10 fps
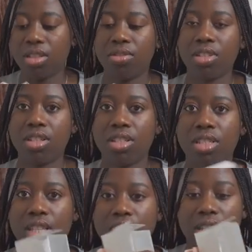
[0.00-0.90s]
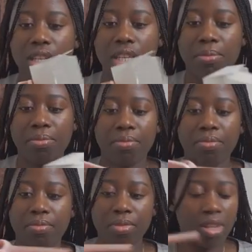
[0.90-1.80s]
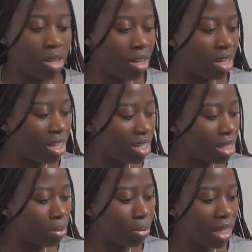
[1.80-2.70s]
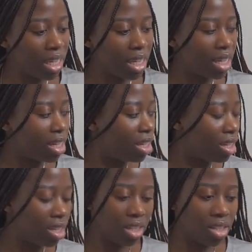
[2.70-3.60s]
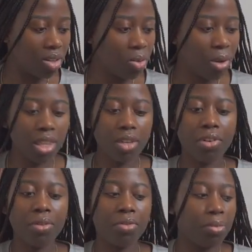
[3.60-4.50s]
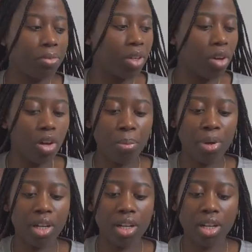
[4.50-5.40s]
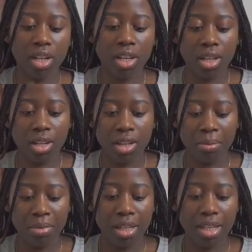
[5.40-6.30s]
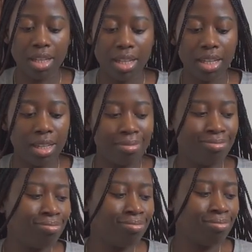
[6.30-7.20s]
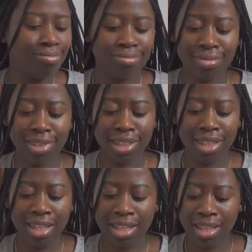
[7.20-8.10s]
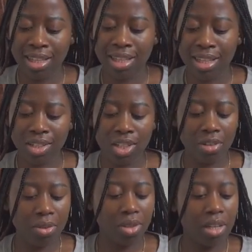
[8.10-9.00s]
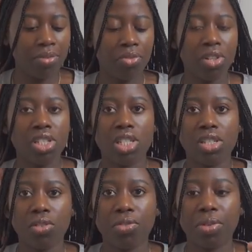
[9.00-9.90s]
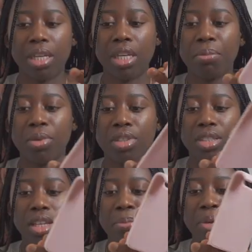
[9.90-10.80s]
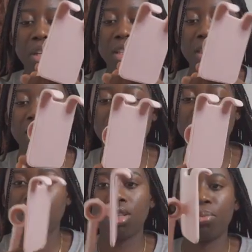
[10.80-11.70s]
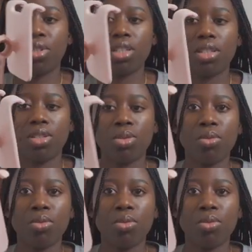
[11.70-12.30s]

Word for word: it's gonna take time. It is pink, you know, quite different from the copper, but um, I don't know if I want to have different shades of pink, but apparently just gonna put it this